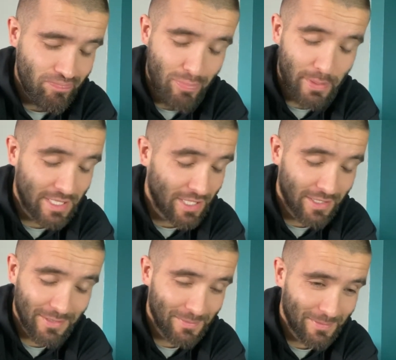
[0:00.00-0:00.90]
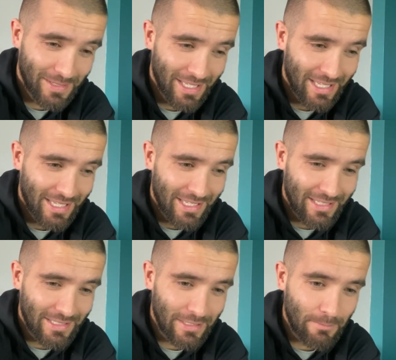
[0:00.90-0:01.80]
big time.
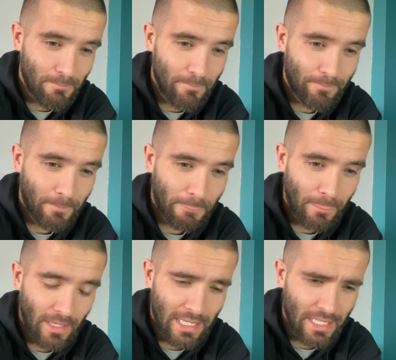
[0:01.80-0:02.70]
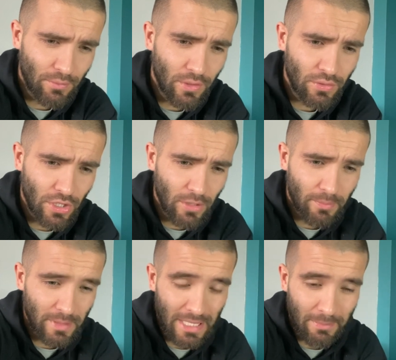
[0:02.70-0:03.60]
And then I woke
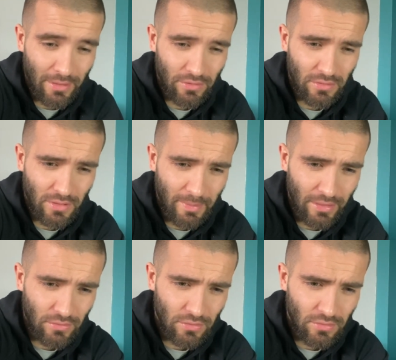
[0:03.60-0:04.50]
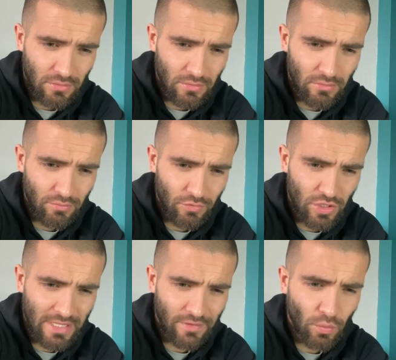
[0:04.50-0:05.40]
up, yeah, about
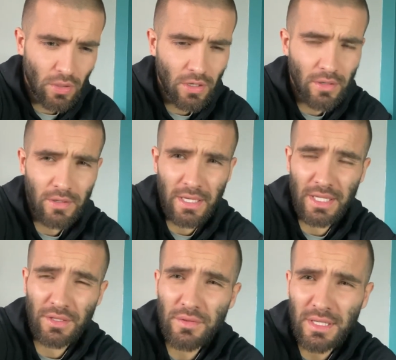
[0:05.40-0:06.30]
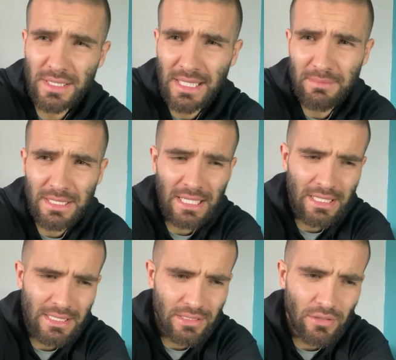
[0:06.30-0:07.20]
just after 1, and I don't think I slept again
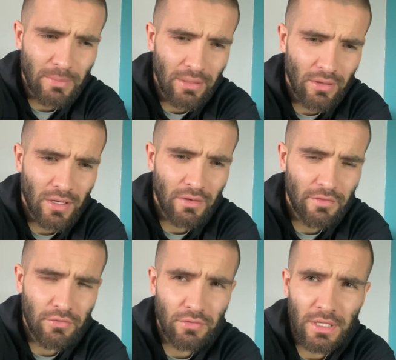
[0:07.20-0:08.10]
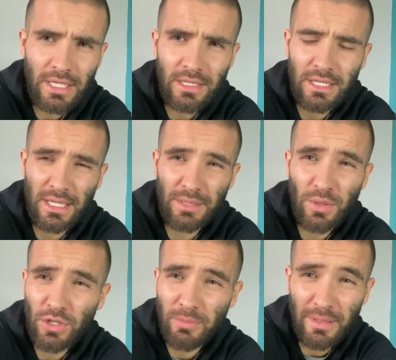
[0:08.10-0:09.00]
until about 2:30, and
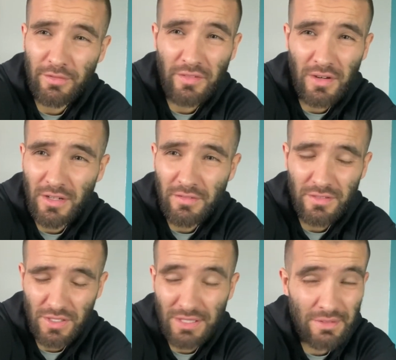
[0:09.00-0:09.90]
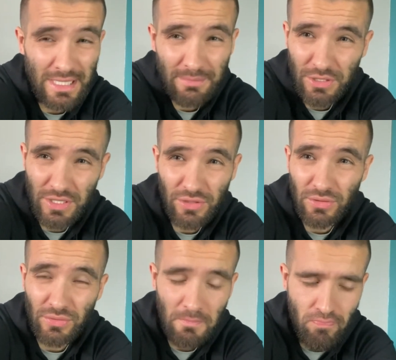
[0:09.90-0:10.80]
woke up about 5. So I didn't sleep much at
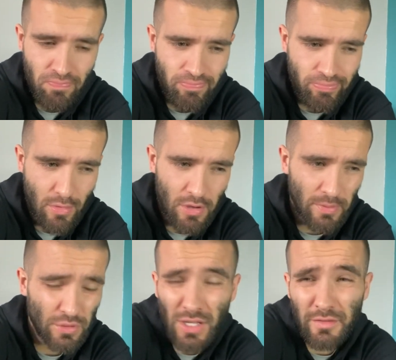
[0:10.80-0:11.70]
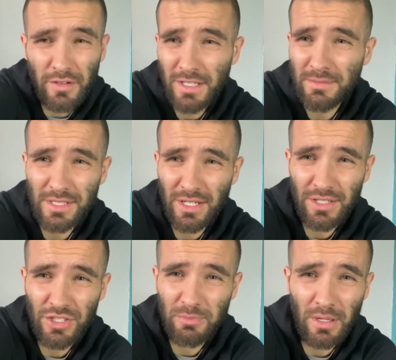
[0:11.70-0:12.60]
all, but it was kind of fine. It's kind
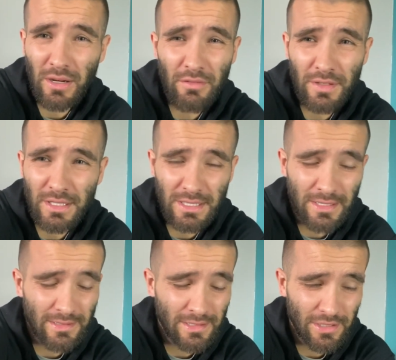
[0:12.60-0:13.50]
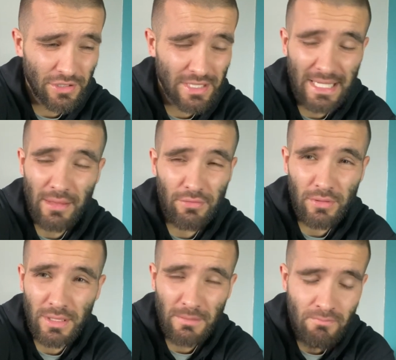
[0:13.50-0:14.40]
of just part of it, and you just get through it.